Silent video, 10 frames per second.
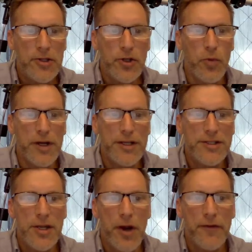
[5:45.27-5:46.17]
So what
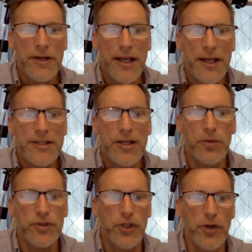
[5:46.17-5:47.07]
is dy over dx
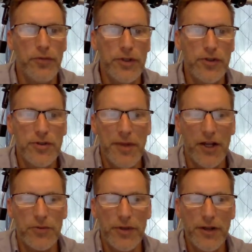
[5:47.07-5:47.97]
equal to, if we do some
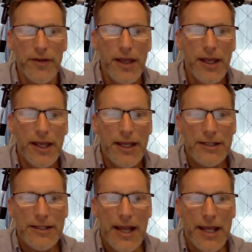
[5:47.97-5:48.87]
algebra,
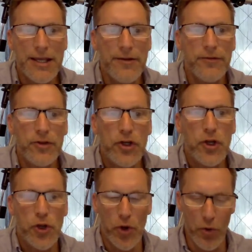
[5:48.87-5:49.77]
is negative
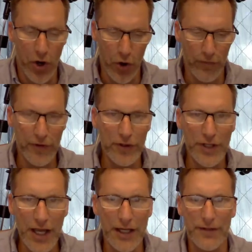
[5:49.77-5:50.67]
2 over
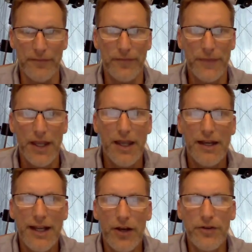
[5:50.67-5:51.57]
9.
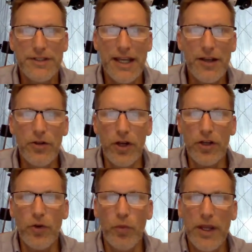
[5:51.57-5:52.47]
Now, take a
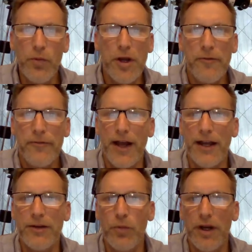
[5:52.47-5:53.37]
look. We want to
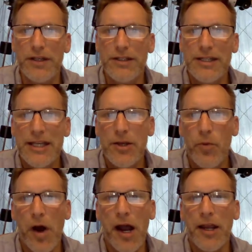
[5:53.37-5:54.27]
find what dy
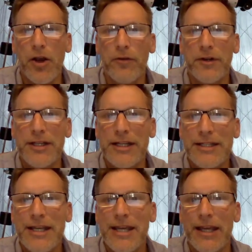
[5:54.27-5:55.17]
over
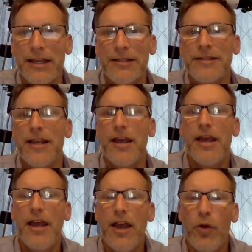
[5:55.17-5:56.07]
dt is.
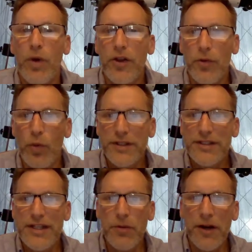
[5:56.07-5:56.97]
Well,
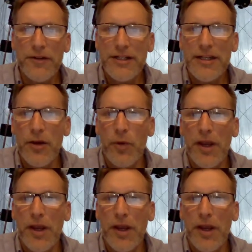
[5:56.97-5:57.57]
what's dy over dt?